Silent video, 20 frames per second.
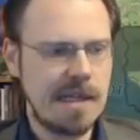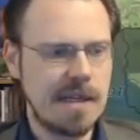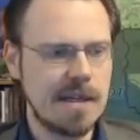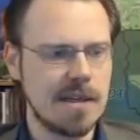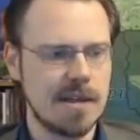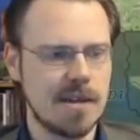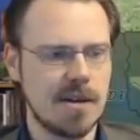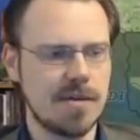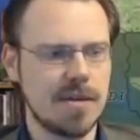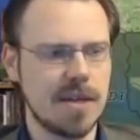
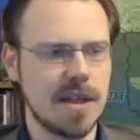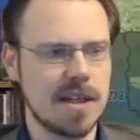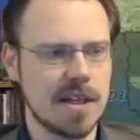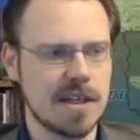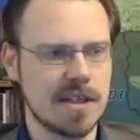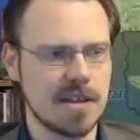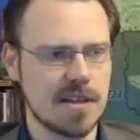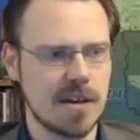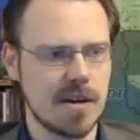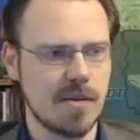Don't think
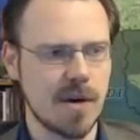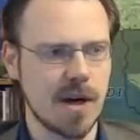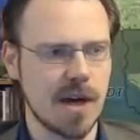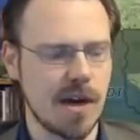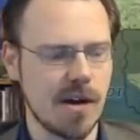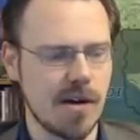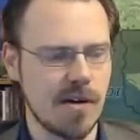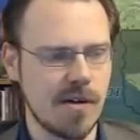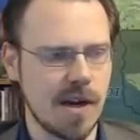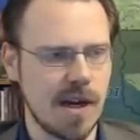this is going to work
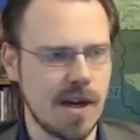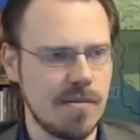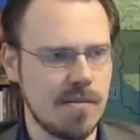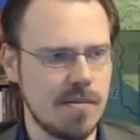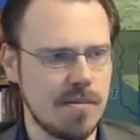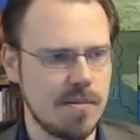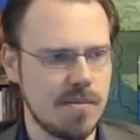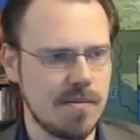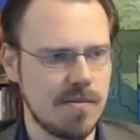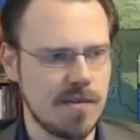out great
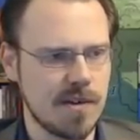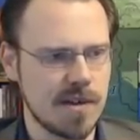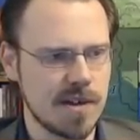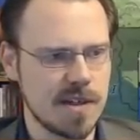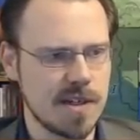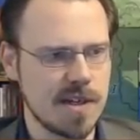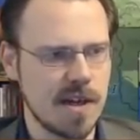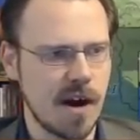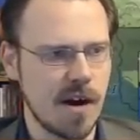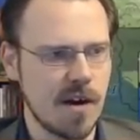for a
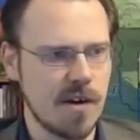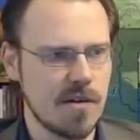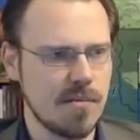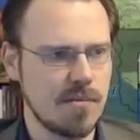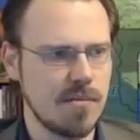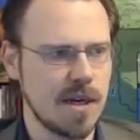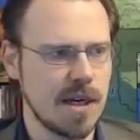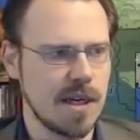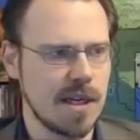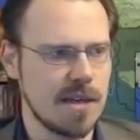start,
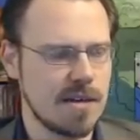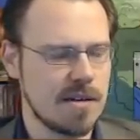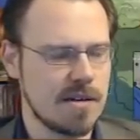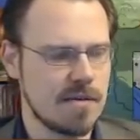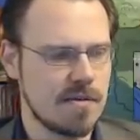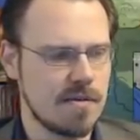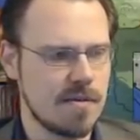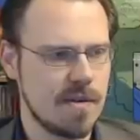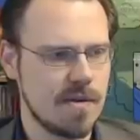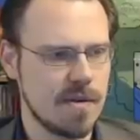but
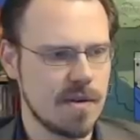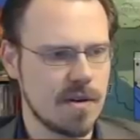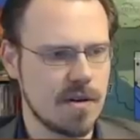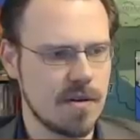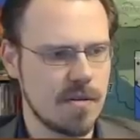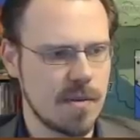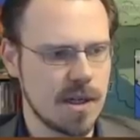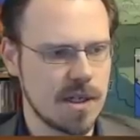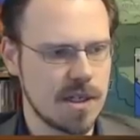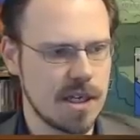haven't
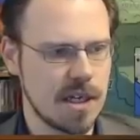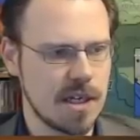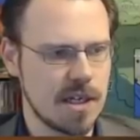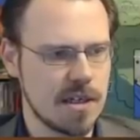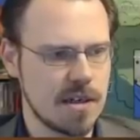learned much yet.